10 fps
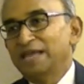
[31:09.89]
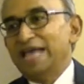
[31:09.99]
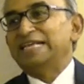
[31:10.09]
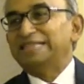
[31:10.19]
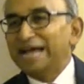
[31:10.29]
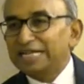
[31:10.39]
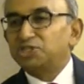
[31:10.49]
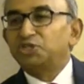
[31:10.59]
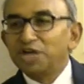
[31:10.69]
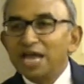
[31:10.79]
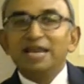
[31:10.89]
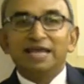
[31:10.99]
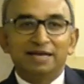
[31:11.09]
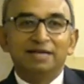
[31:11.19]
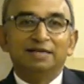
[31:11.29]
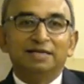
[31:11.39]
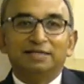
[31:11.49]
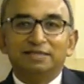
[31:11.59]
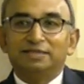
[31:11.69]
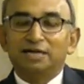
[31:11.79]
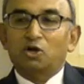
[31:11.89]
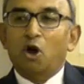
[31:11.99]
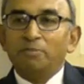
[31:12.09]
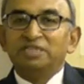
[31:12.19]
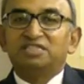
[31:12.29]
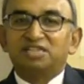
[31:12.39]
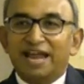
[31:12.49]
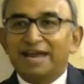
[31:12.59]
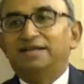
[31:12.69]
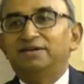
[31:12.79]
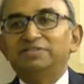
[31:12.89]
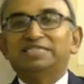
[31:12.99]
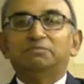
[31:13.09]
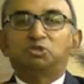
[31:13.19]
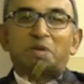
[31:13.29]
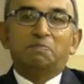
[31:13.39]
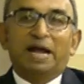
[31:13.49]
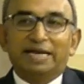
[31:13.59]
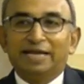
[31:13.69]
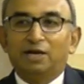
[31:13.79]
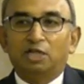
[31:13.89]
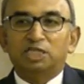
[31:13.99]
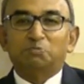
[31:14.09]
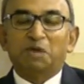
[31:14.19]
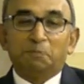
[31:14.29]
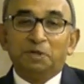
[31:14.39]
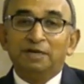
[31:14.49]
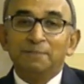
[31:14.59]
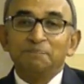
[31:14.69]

I think that's really the common thread which seems to be binding a lot of these people.